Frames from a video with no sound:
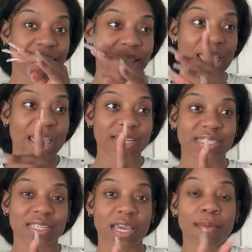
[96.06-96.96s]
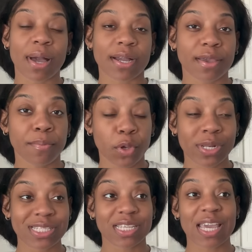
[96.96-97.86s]
asking in my
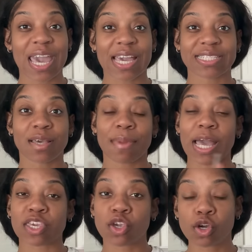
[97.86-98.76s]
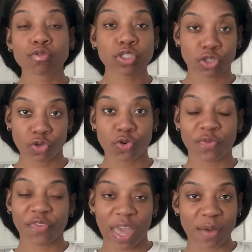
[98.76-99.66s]
community, asking my
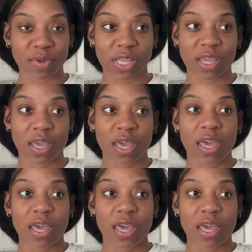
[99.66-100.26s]
YouTube family,